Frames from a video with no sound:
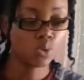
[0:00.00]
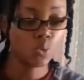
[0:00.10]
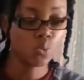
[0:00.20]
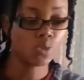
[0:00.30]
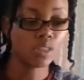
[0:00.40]

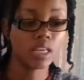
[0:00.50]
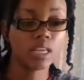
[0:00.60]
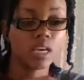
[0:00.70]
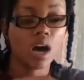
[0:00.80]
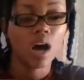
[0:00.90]
to the
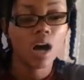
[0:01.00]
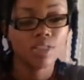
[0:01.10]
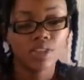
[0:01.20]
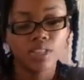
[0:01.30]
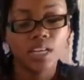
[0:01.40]

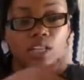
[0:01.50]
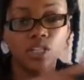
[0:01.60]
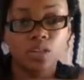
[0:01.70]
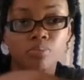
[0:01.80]
other section,